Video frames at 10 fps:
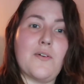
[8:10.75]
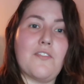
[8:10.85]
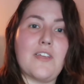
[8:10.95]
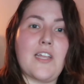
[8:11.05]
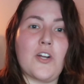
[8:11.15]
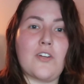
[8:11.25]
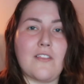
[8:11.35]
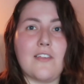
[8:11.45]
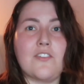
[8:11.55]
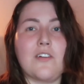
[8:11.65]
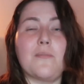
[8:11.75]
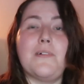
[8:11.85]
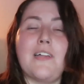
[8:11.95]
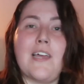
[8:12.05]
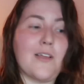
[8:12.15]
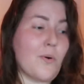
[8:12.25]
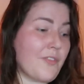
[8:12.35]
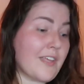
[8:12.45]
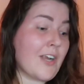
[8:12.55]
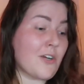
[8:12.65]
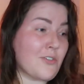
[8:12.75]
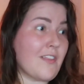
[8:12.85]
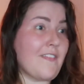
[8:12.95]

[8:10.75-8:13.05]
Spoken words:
of the character they started playing or the character